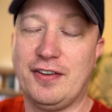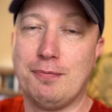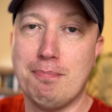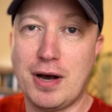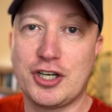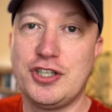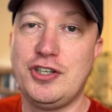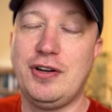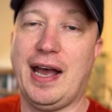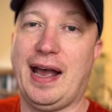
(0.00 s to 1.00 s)
as much as
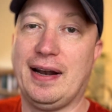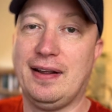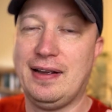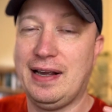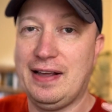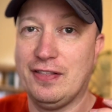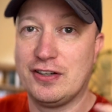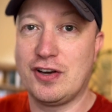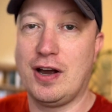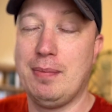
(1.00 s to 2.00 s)
you can in the
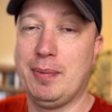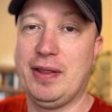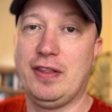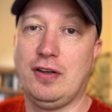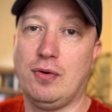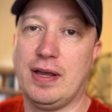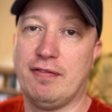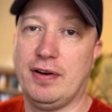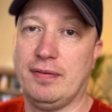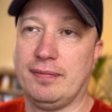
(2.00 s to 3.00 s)
time limit that you're
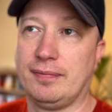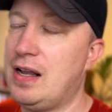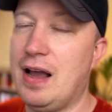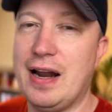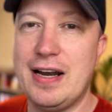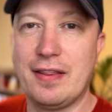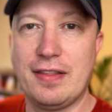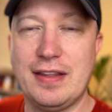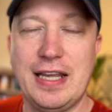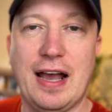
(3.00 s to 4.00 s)
given. Another
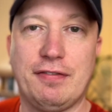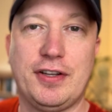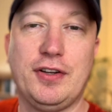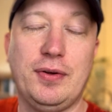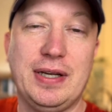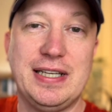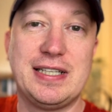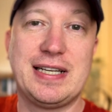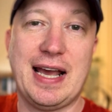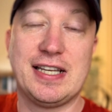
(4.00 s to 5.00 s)
thing you have to do is
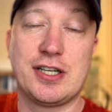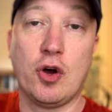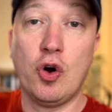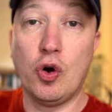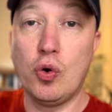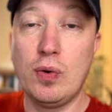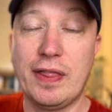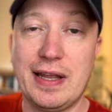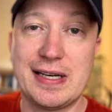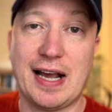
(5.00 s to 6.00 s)
test all of
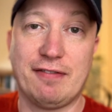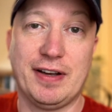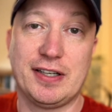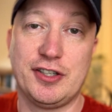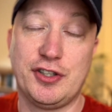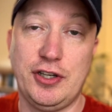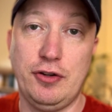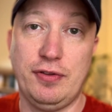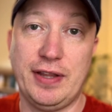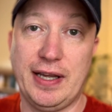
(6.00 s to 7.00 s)
the attack vectors that
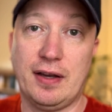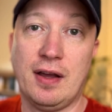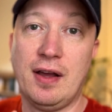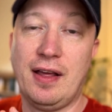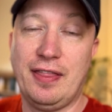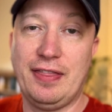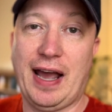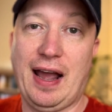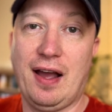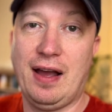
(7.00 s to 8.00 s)
you think
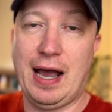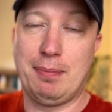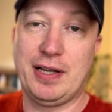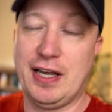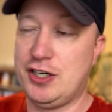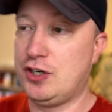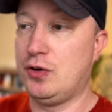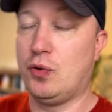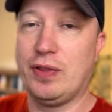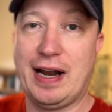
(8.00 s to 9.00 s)
that application
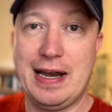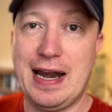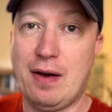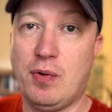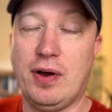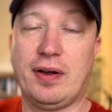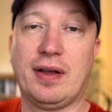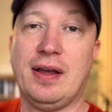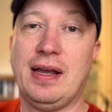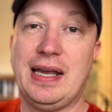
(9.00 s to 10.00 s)
or that network
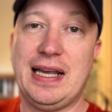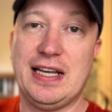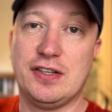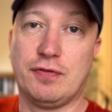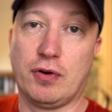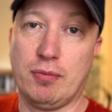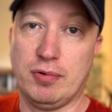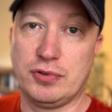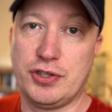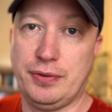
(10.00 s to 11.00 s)
is vulnerable
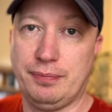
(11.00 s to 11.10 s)
to.